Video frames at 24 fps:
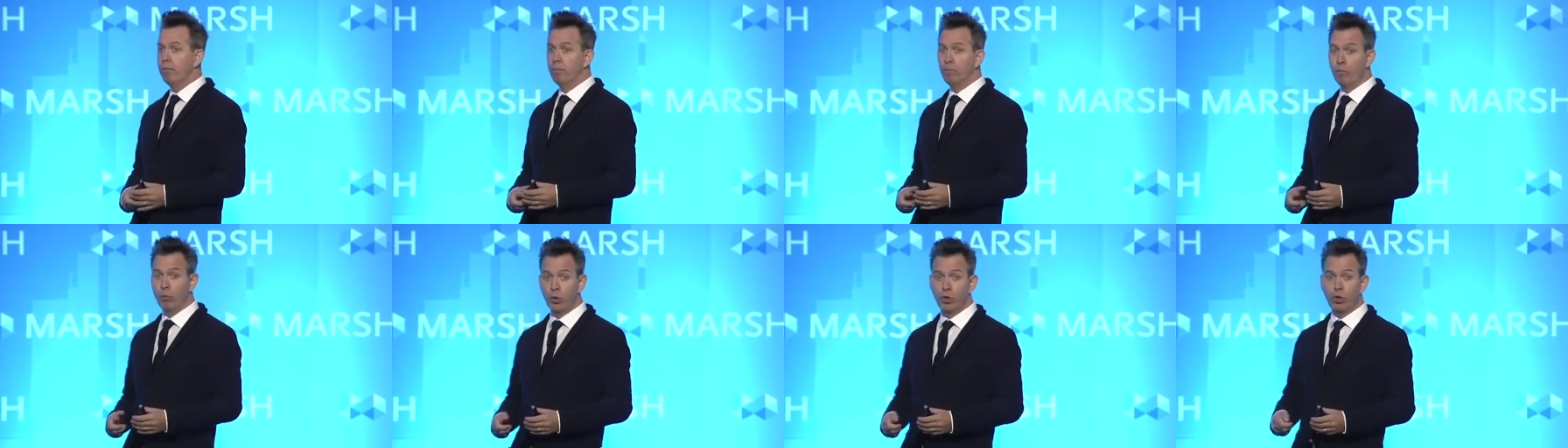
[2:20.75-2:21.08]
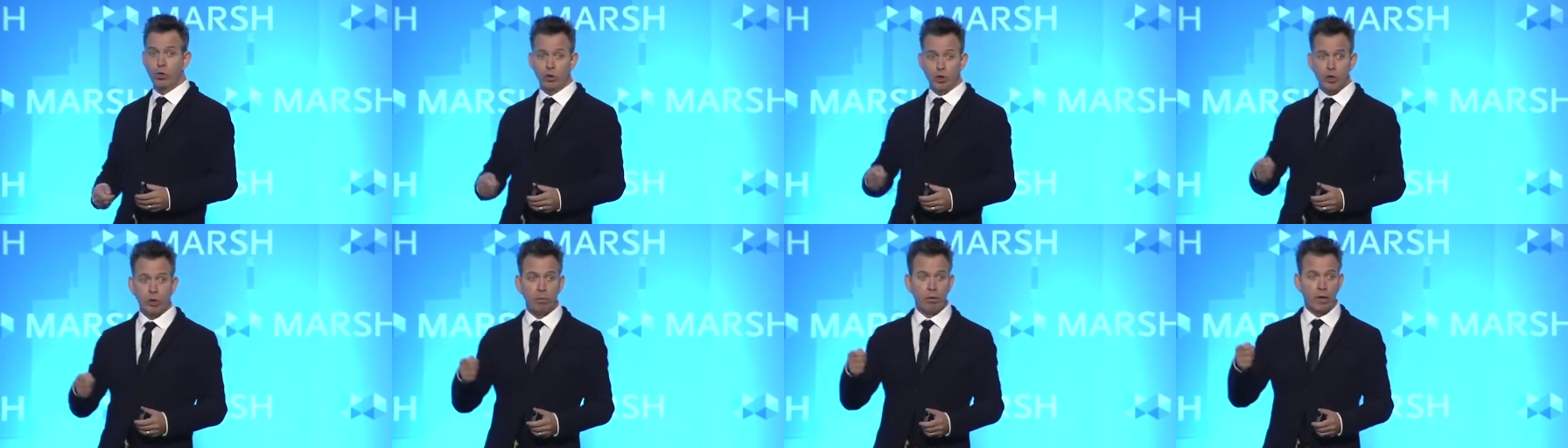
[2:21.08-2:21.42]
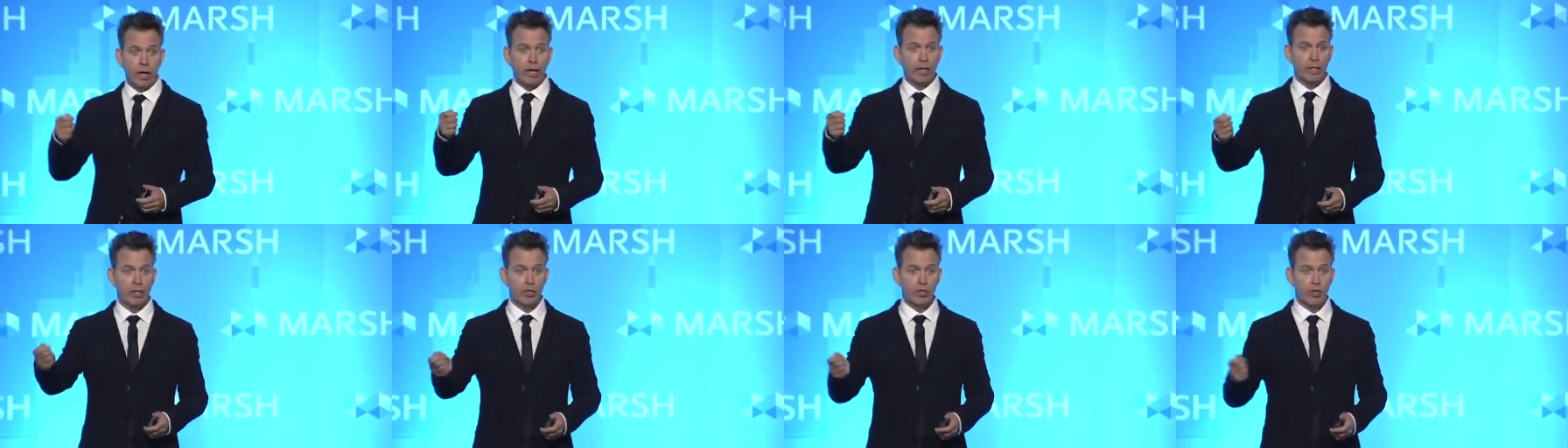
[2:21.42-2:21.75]
would you
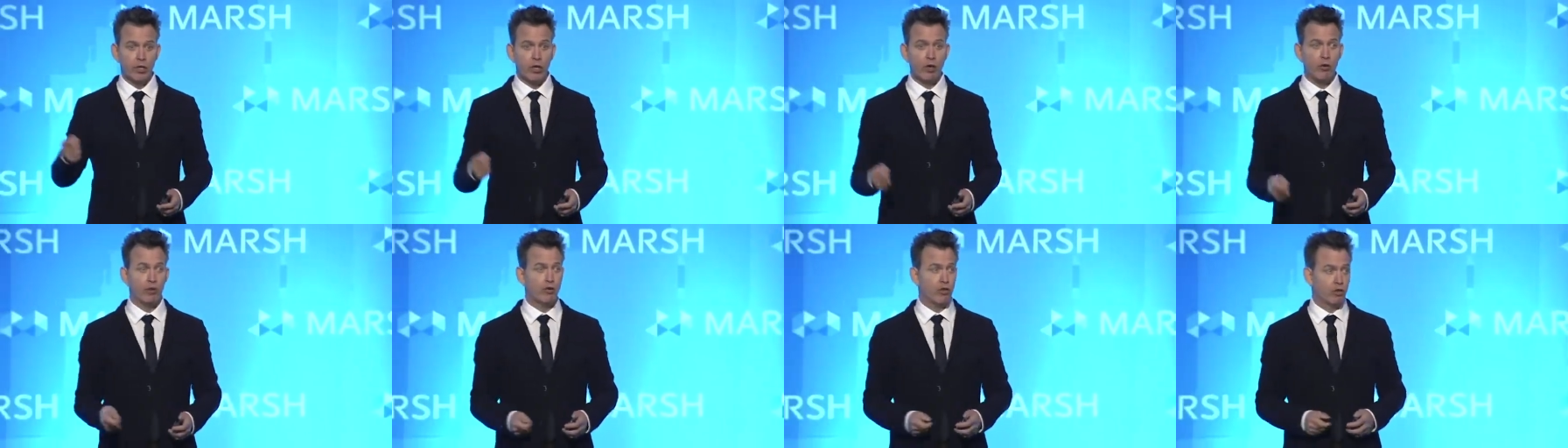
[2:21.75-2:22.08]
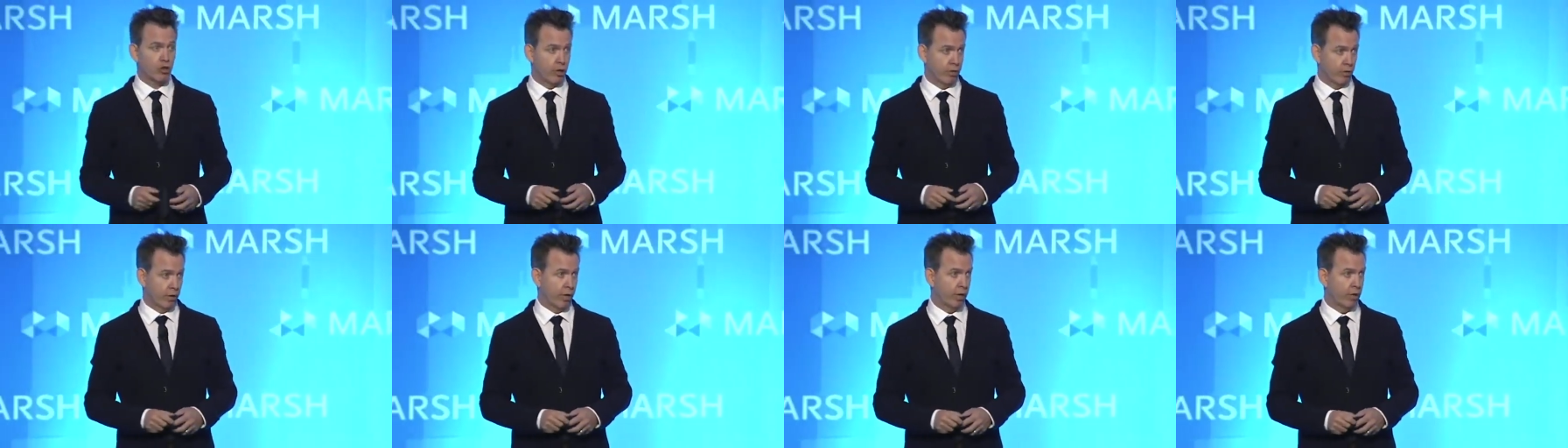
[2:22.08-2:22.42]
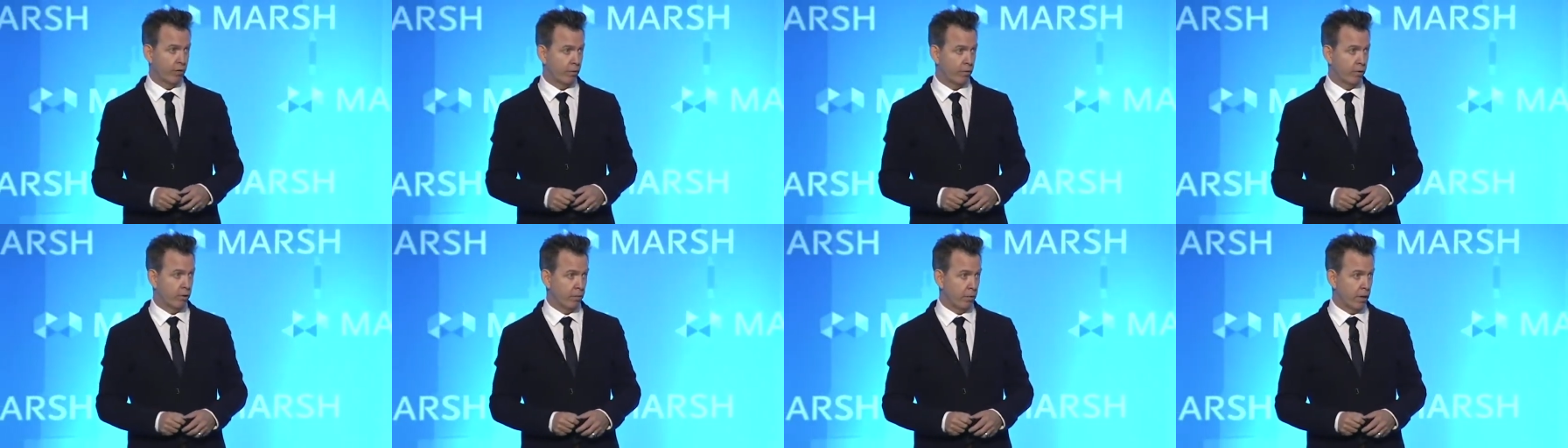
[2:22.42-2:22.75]
supply an insurance
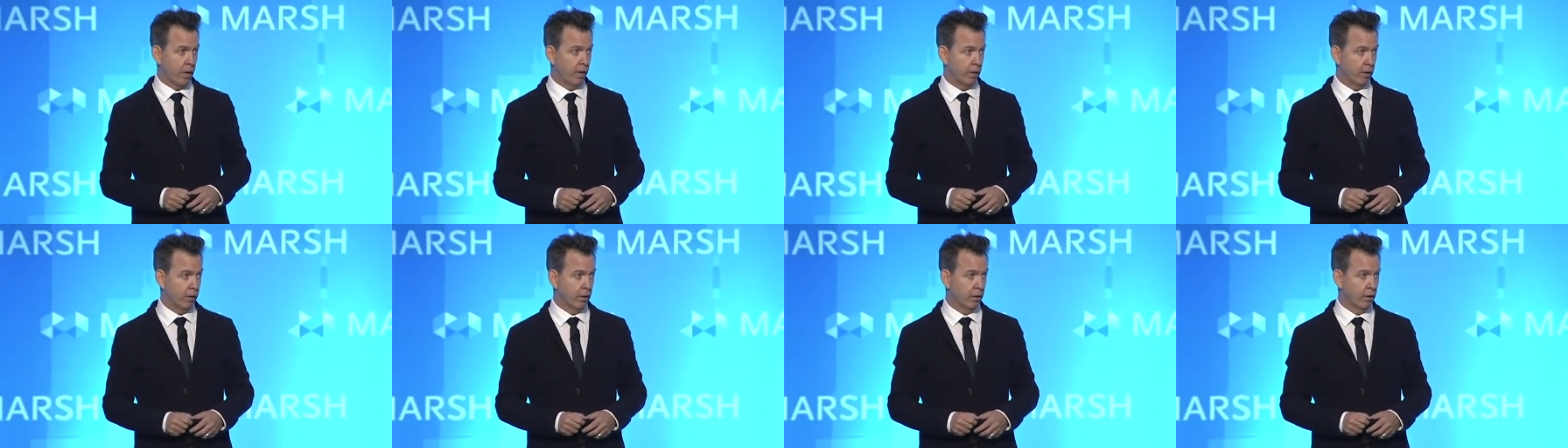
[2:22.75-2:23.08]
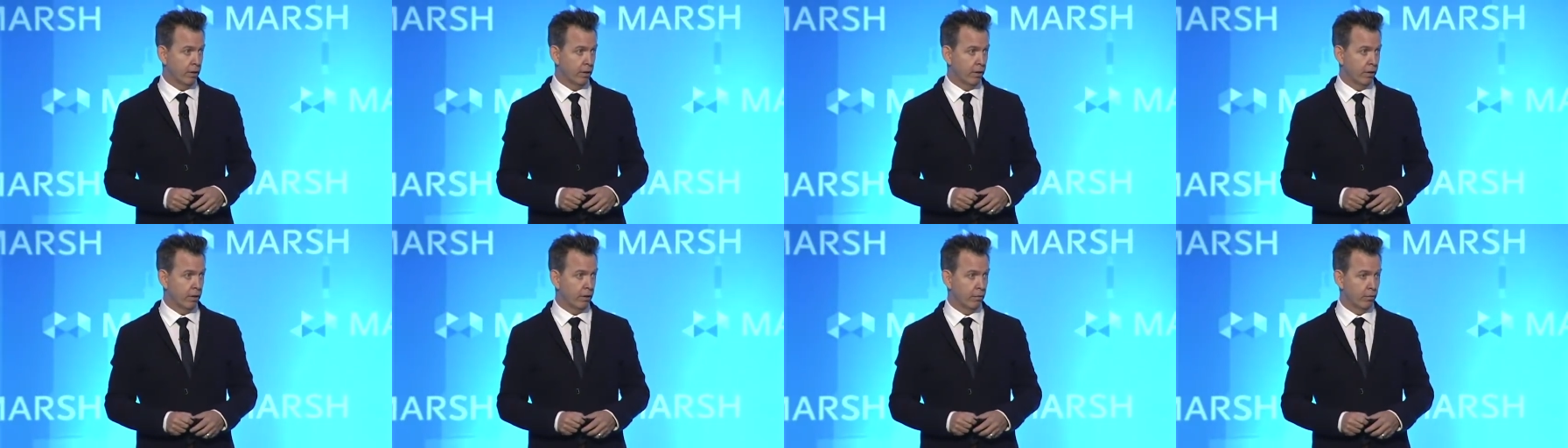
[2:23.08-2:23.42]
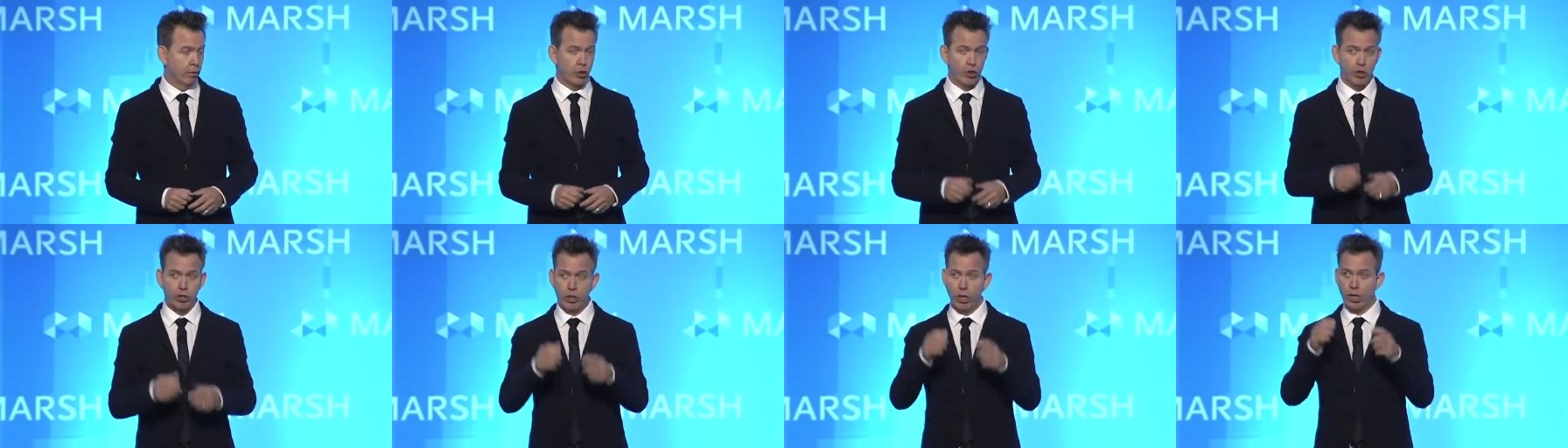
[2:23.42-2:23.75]
certificate with me?
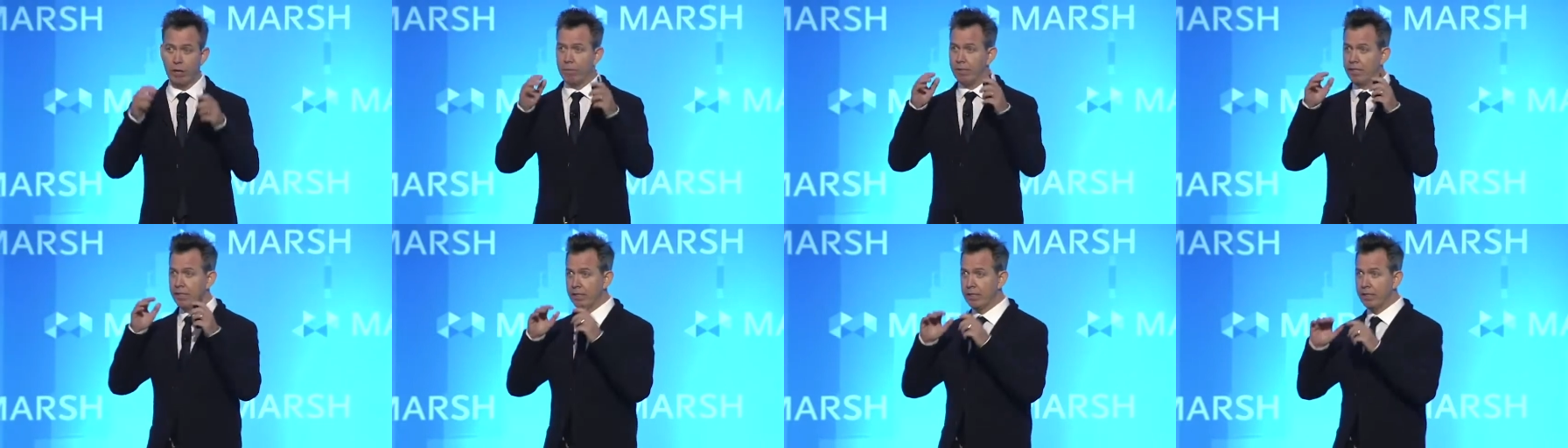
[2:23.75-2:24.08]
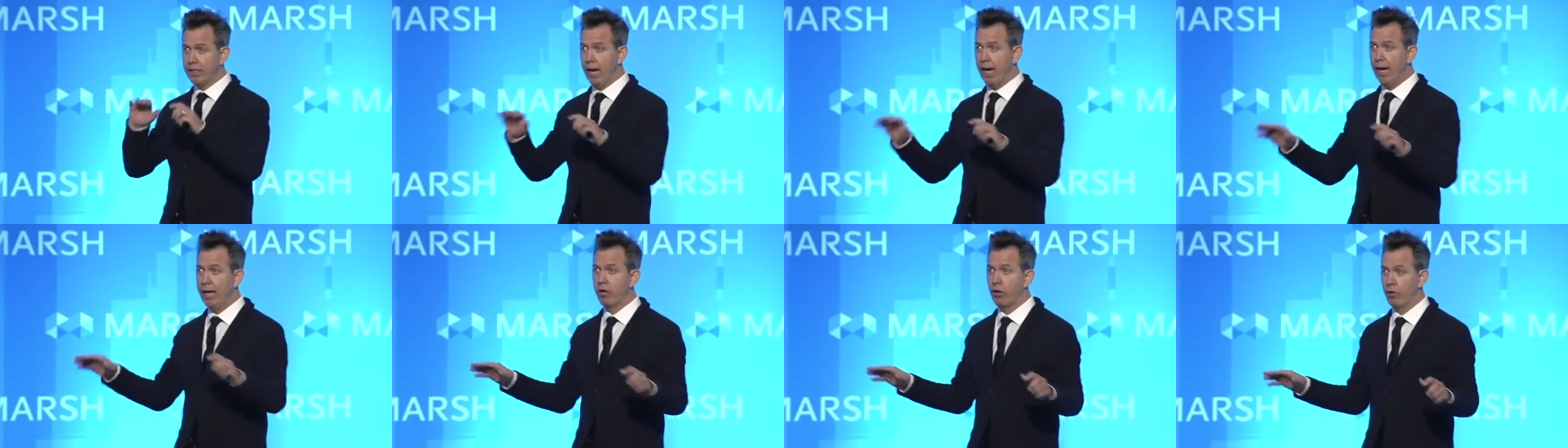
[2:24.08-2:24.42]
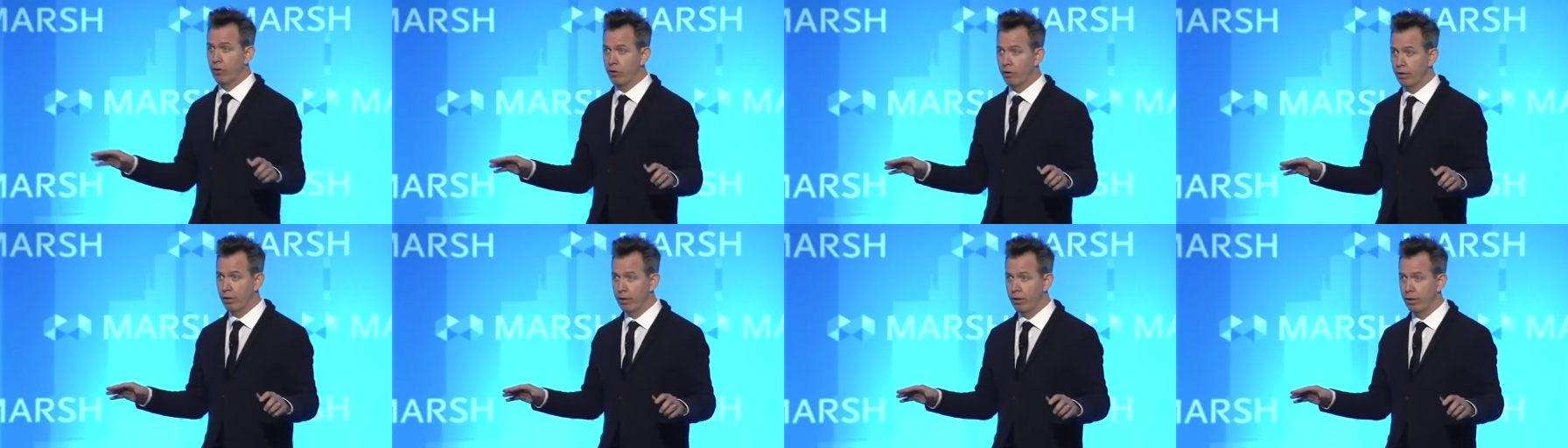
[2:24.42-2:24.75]
Which is going to be
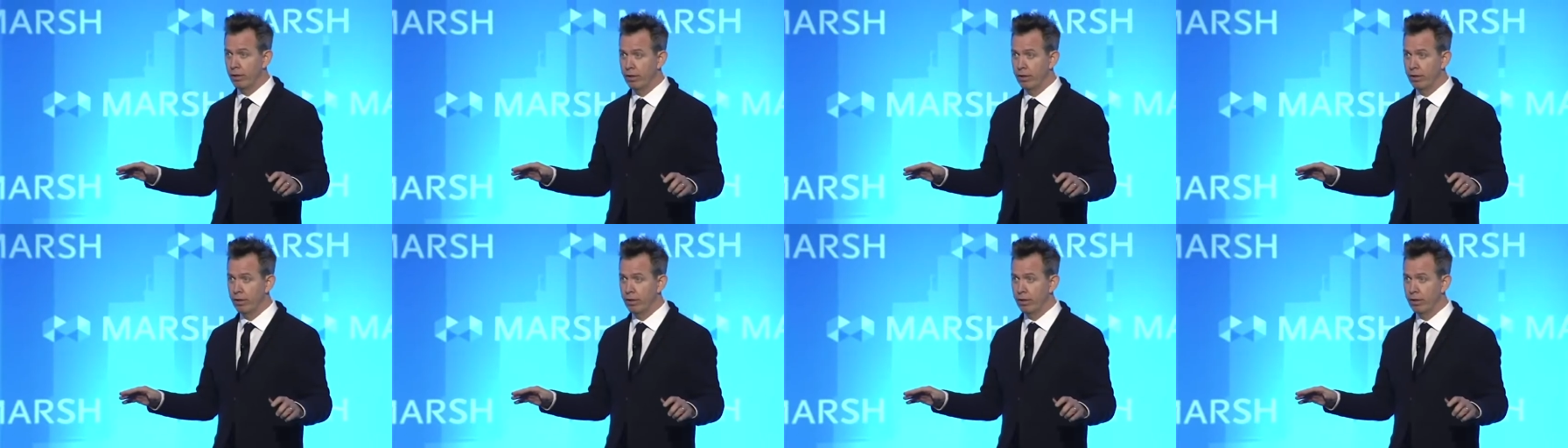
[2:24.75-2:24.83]
standard.